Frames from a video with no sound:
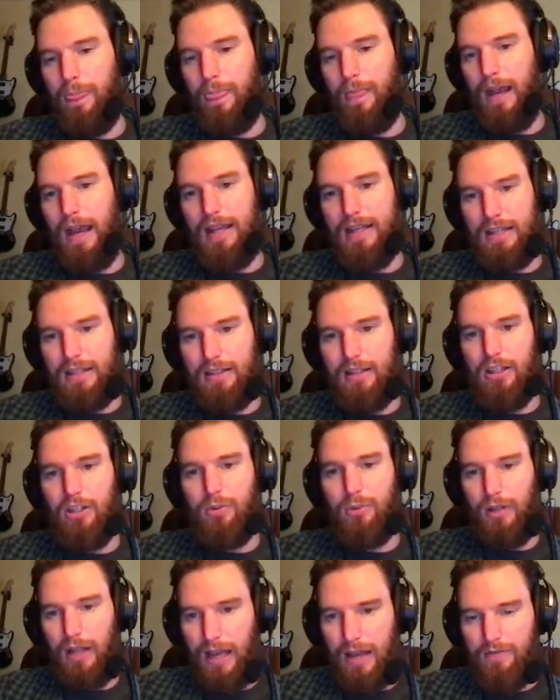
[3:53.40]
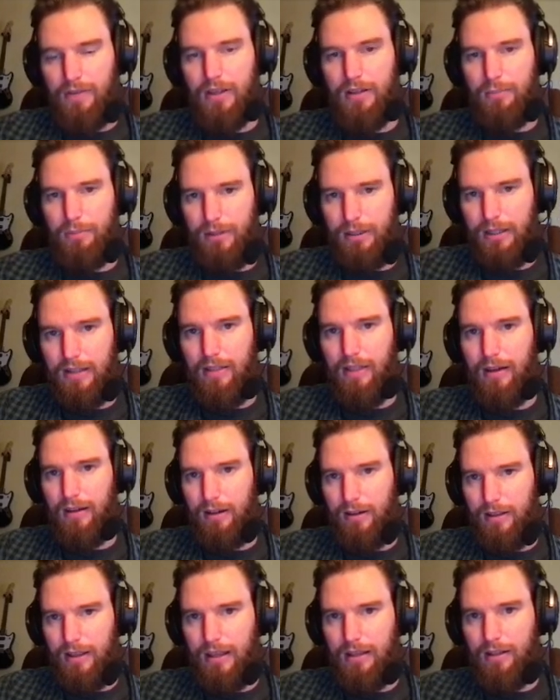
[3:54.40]
Ideally, you will have it completed there
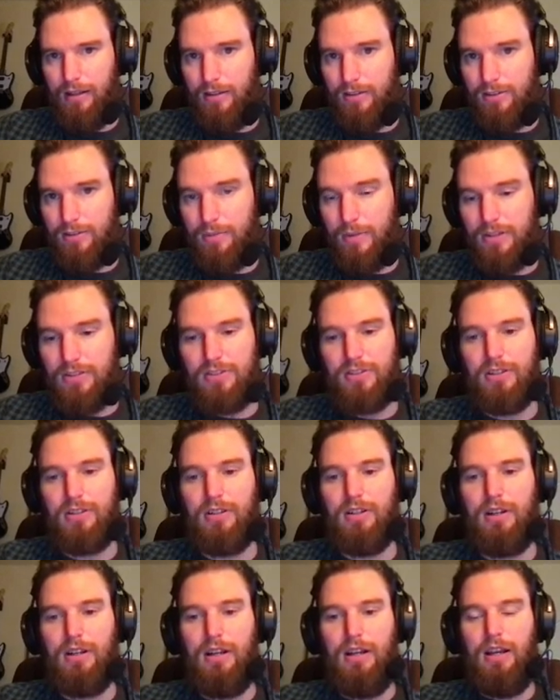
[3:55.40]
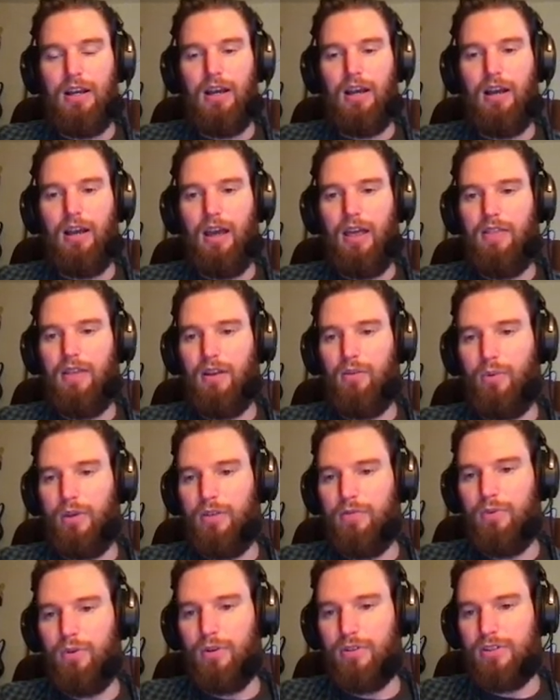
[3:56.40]
at the end of the semester. And then week
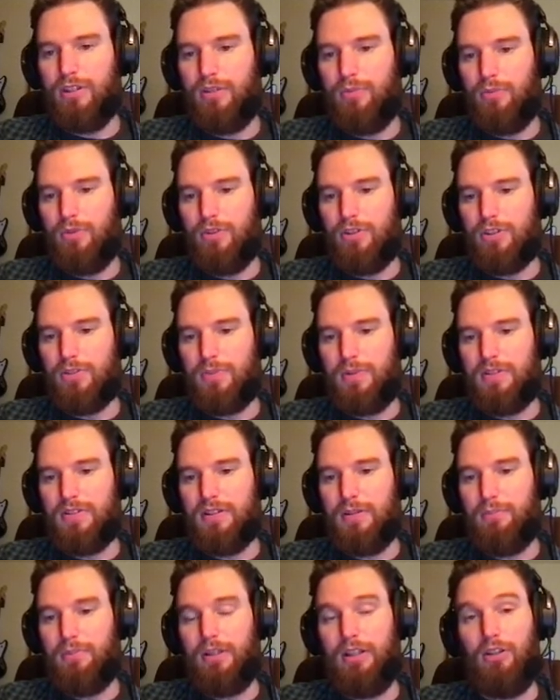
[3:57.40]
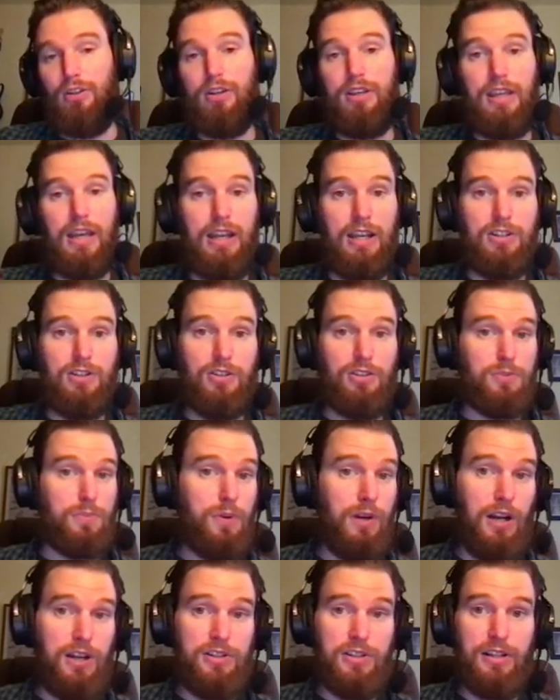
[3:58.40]
14 will just be simply looking at each other's
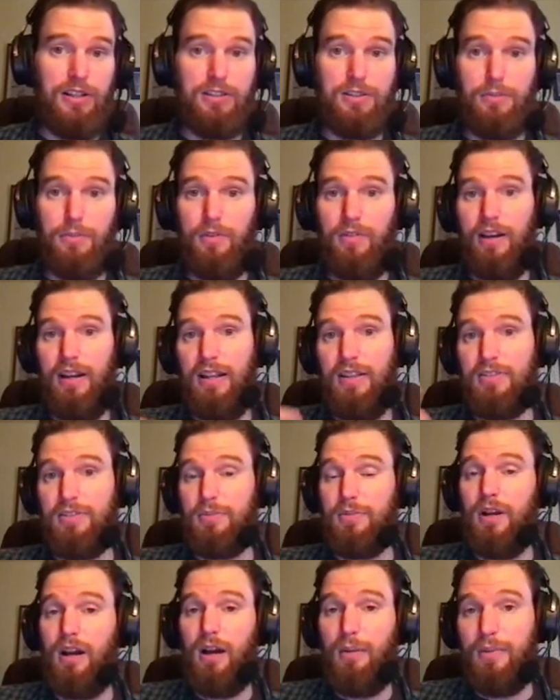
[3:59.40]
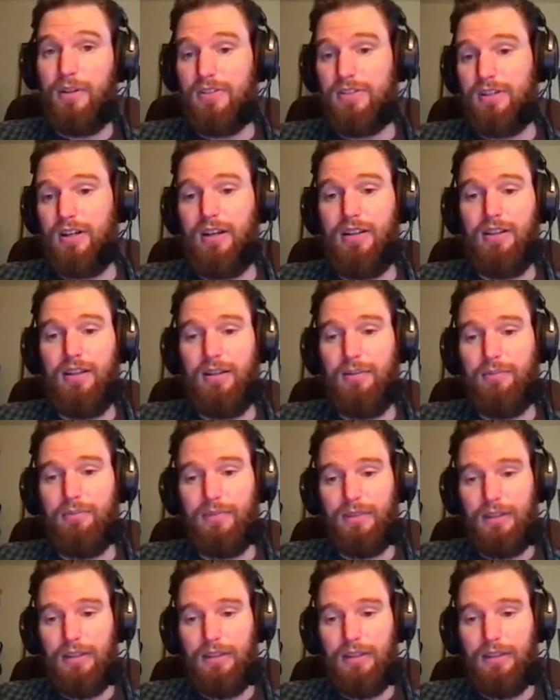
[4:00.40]
projects and providing some comments on them.